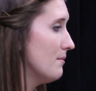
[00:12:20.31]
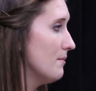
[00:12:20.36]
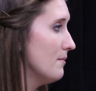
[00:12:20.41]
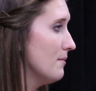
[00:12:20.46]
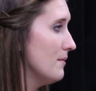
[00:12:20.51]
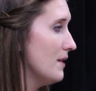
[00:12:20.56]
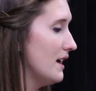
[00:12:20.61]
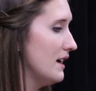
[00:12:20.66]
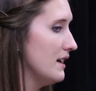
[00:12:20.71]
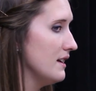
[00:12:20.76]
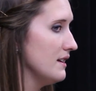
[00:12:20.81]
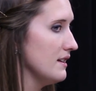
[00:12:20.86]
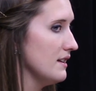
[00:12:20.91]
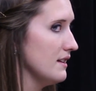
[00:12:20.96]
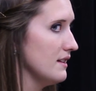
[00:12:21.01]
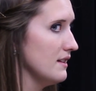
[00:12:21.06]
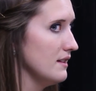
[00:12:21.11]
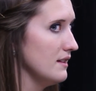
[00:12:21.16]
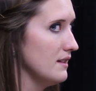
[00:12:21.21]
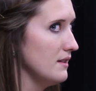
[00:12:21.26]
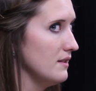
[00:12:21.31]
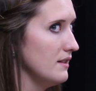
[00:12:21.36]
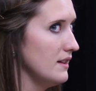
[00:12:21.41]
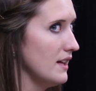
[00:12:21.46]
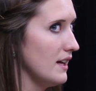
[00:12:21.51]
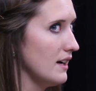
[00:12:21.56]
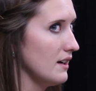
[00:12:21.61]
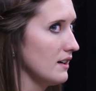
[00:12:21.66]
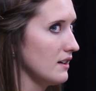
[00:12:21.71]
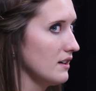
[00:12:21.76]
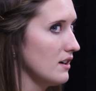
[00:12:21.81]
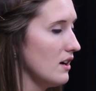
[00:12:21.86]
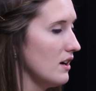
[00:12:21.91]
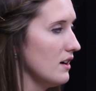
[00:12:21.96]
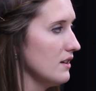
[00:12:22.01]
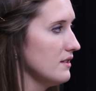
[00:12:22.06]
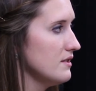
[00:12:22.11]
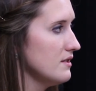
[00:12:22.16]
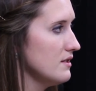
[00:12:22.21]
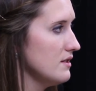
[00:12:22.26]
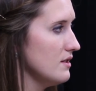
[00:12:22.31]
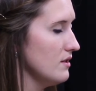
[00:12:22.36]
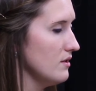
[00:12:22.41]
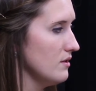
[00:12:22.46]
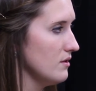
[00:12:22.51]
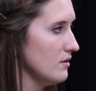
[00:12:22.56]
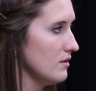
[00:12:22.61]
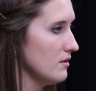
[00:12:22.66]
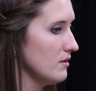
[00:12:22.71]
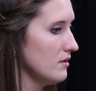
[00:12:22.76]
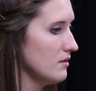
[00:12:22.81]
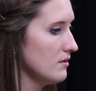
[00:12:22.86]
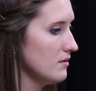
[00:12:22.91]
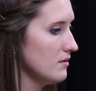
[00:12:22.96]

and that are called to